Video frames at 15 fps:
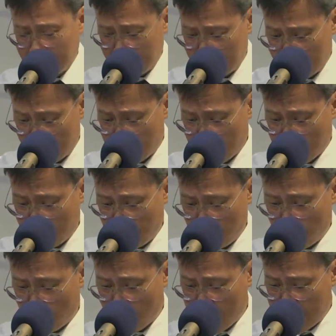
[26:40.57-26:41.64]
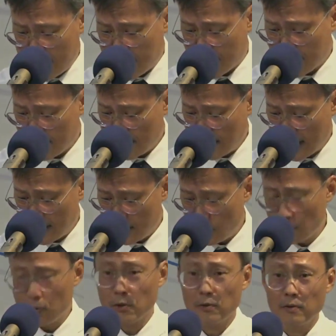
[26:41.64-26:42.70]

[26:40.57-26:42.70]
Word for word: uh, serve you right, Let you, to,